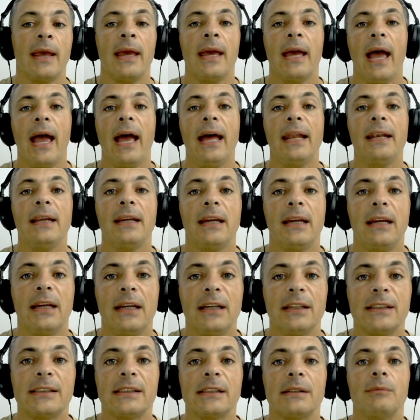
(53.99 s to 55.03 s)
And
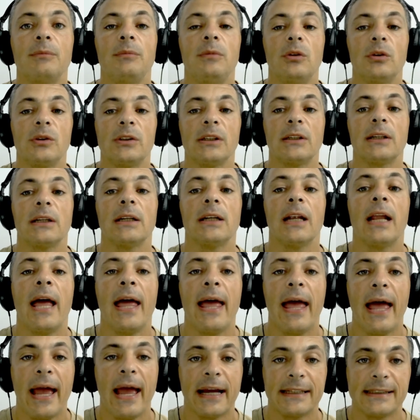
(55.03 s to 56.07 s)
here's a musical
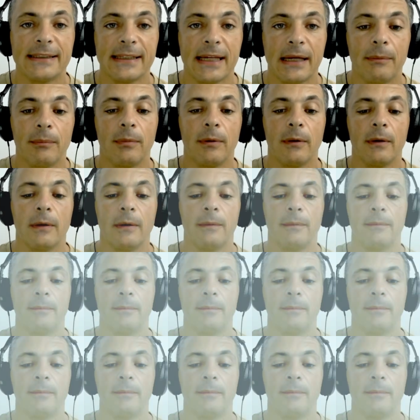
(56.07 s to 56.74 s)
example.